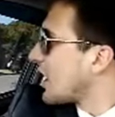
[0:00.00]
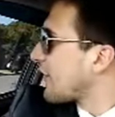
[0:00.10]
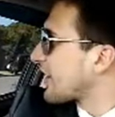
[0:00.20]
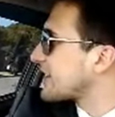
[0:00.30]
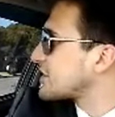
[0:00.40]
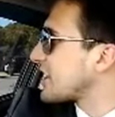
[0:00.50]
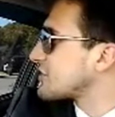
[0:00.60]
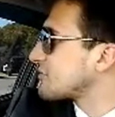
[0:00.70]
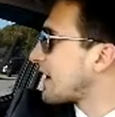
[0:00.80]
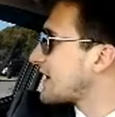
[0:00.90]
If I can
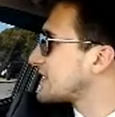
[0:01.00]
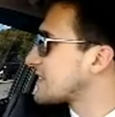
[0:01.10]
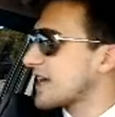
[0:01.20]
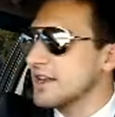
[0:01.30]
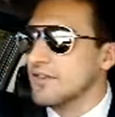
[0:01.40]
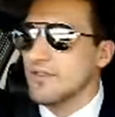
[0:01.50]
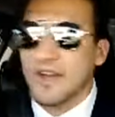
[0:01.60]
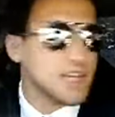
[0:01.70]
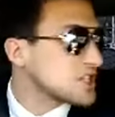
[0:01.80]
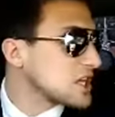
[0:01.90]
change your mindset, if
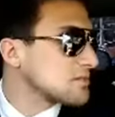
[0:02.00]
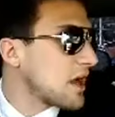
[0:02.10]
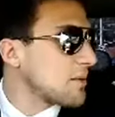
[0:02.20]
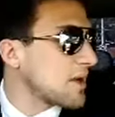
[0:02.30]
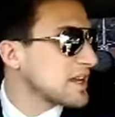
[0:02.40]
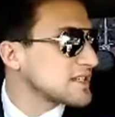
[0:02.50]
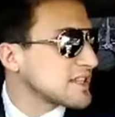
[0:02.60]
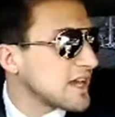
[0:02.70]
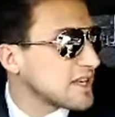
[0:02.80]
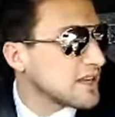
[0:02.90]
I can change my
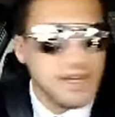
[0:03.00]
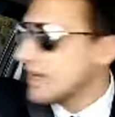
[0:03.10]
mindset,